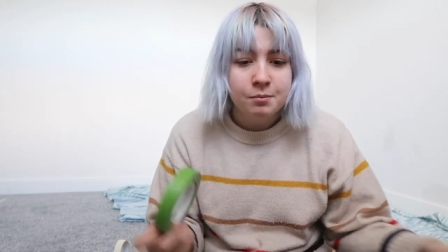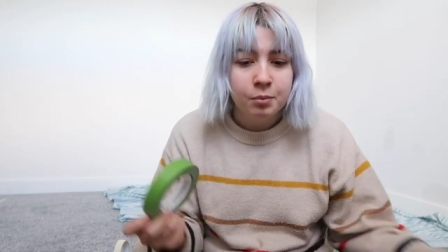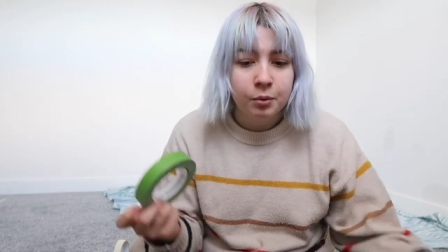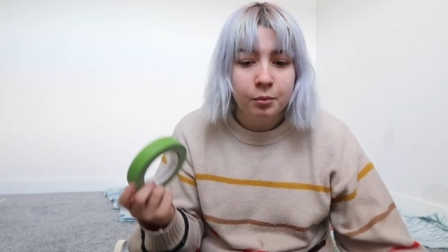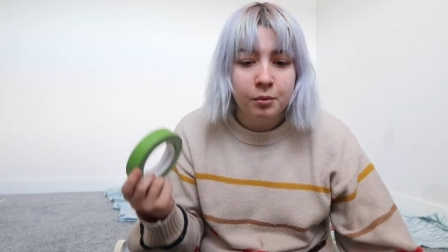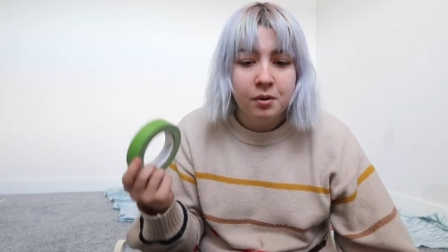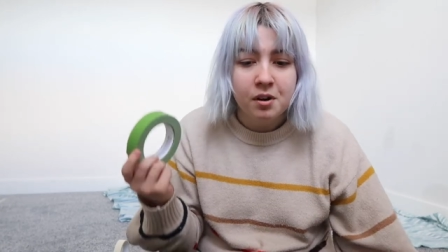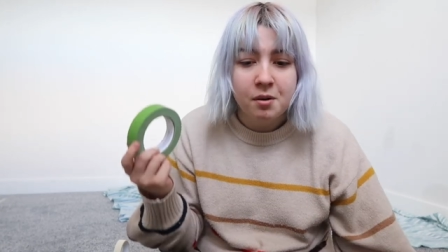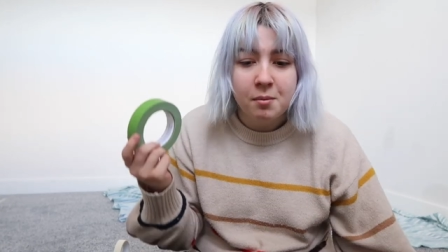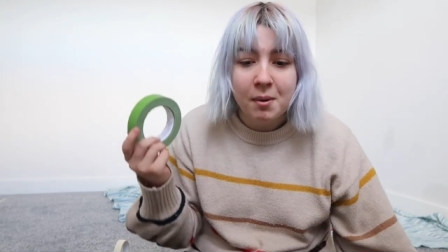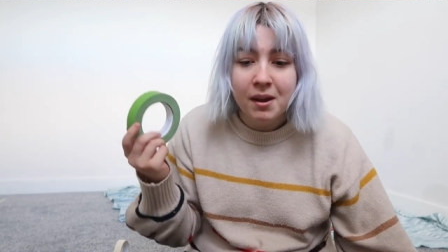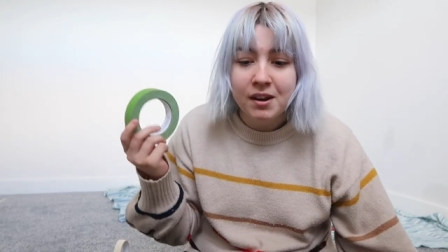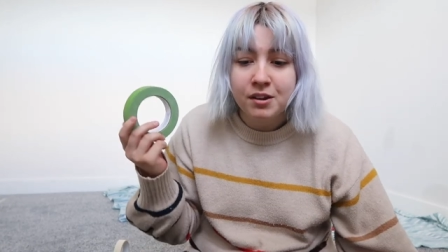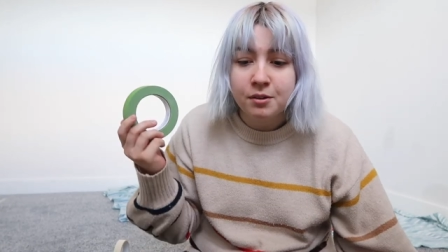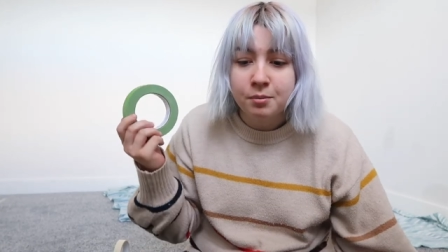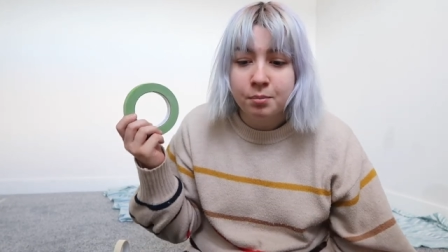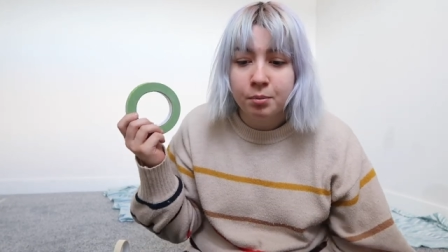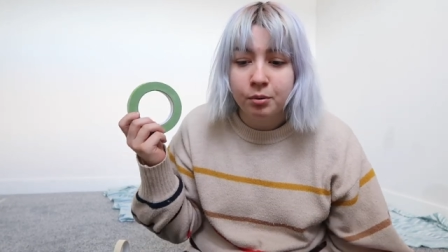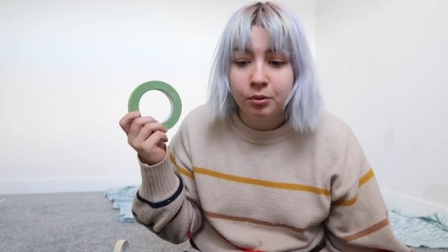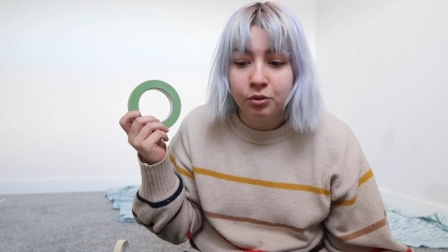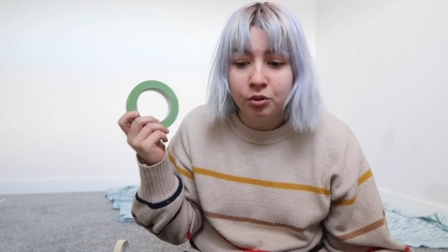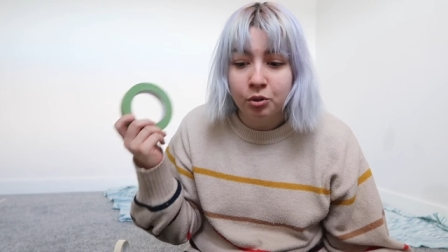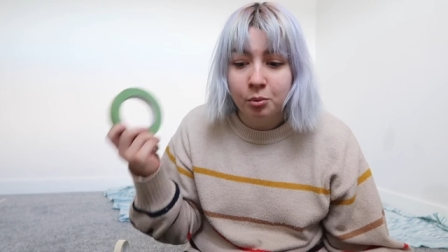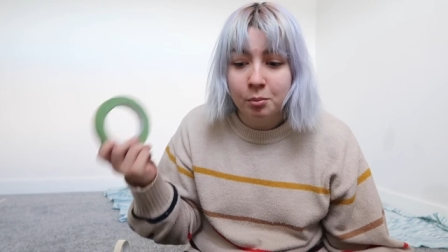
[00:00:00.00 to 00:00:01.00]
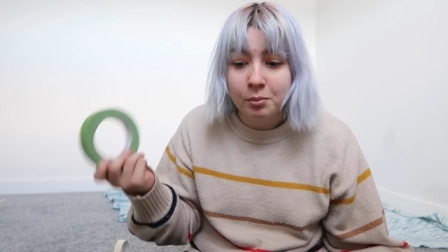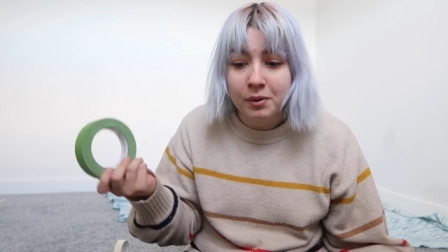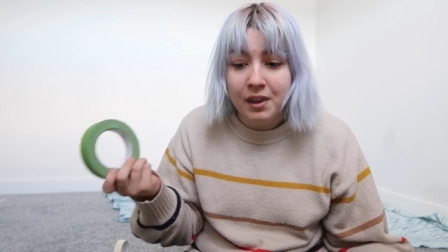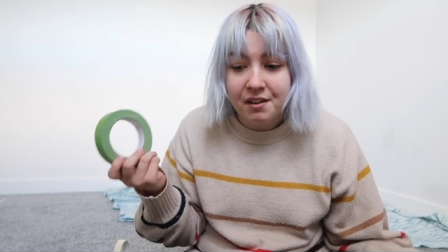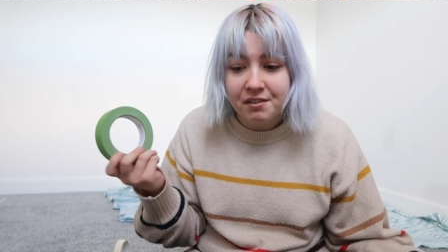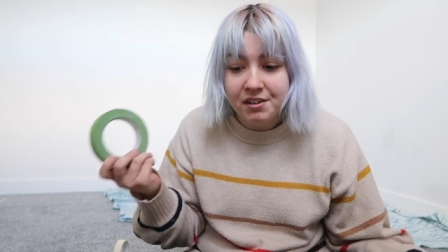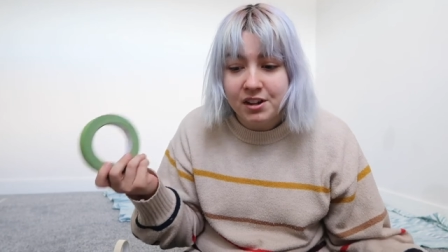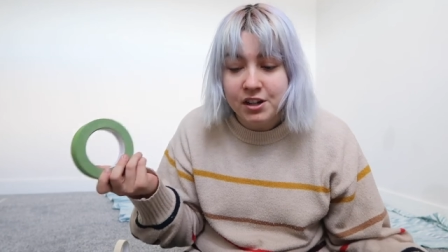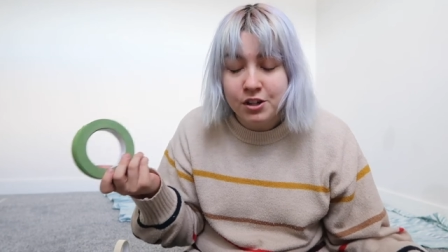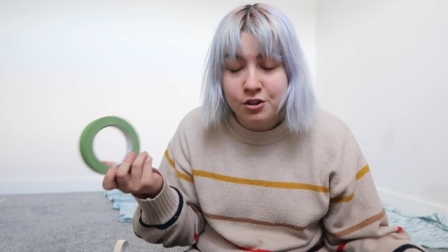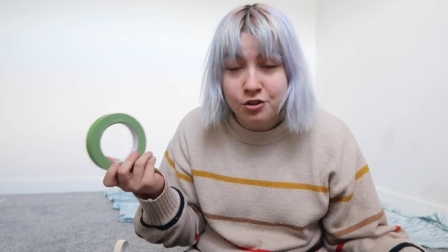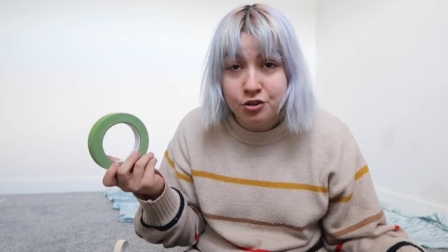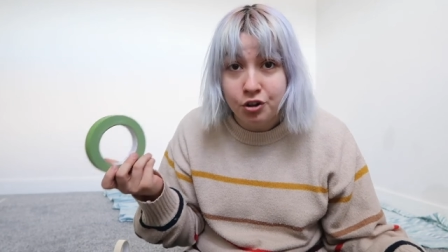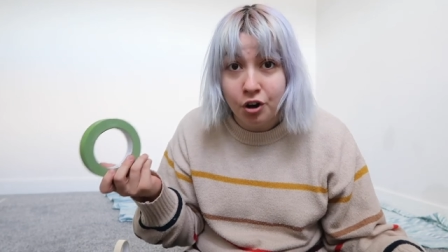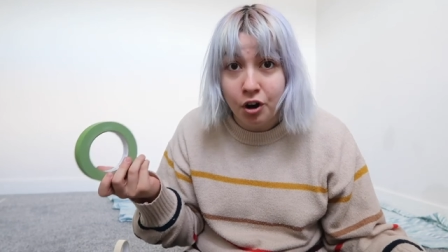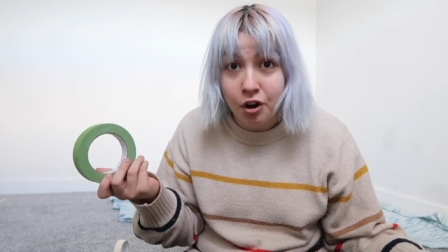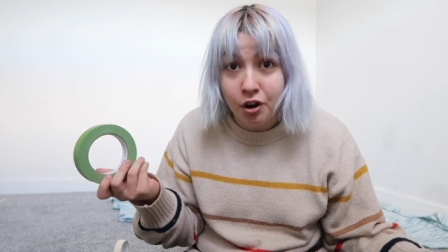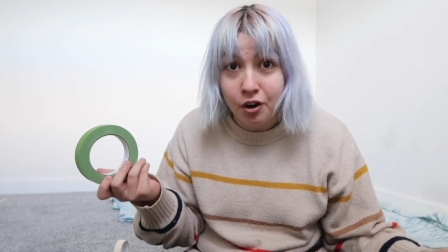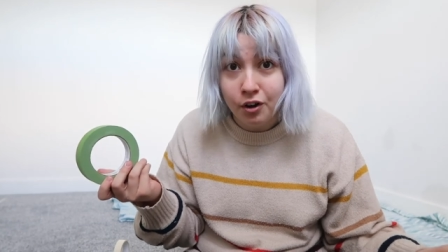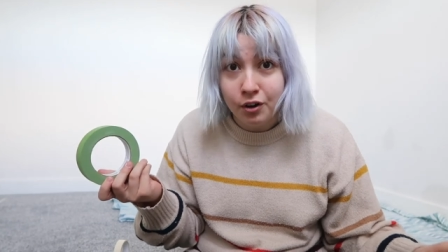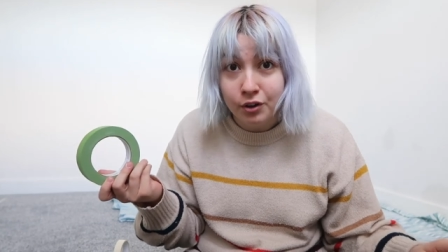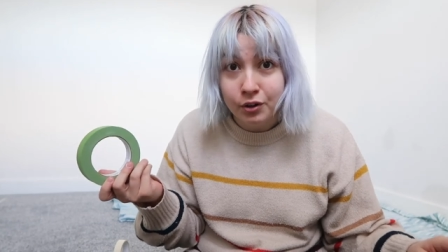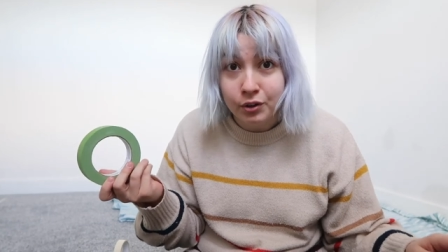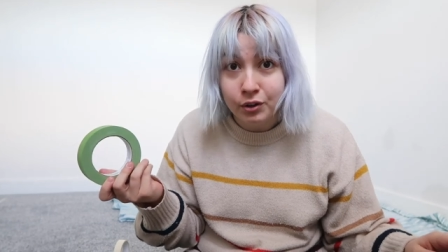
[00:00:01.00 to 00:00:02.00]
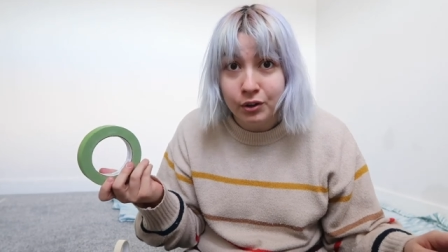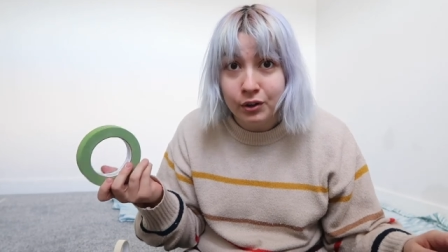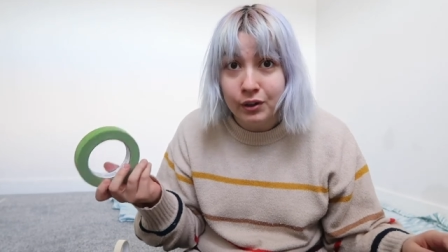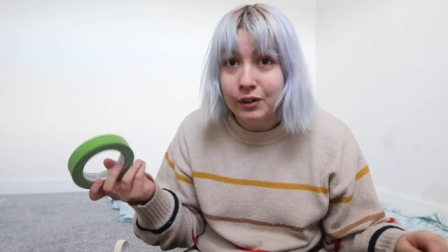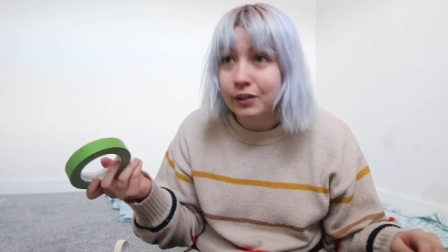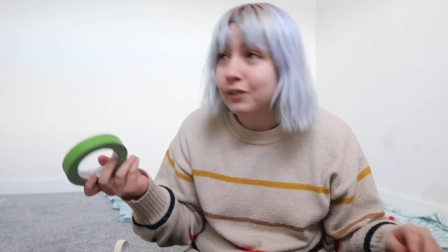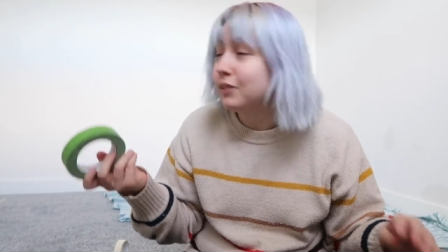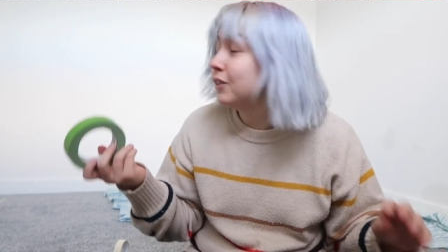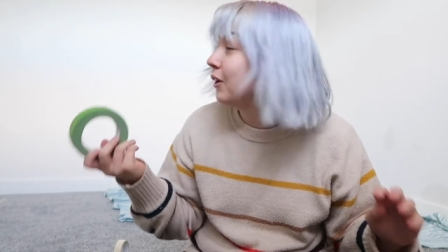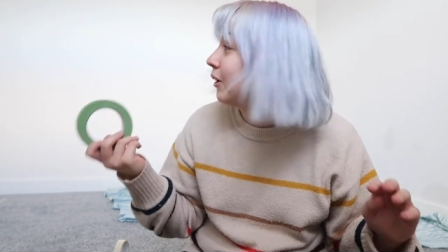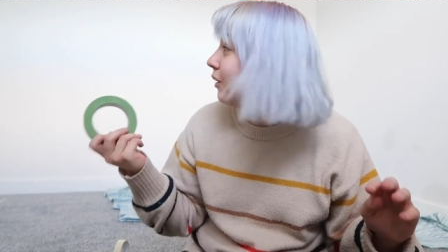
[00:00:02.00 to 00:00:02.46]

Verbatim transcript: but we were about to put some very dark colours